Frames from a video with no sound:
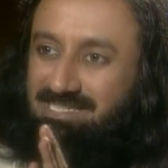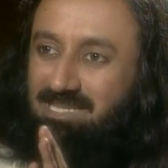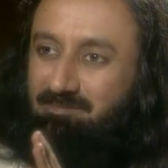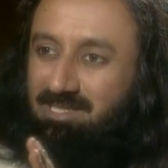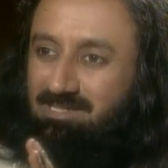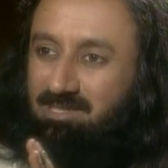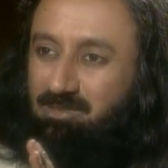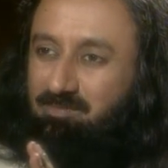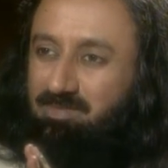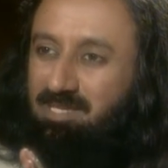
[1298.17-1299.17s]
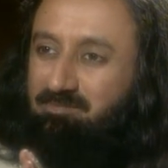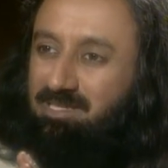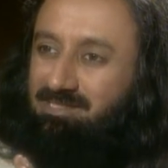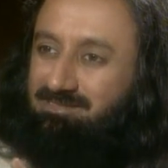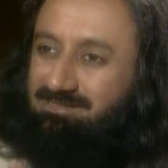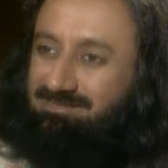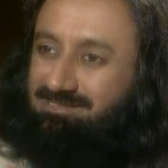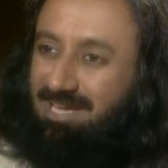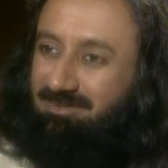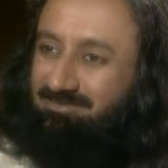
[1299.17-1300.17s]
limited to bread, butter and
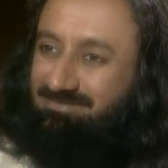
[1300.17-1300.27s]
jam.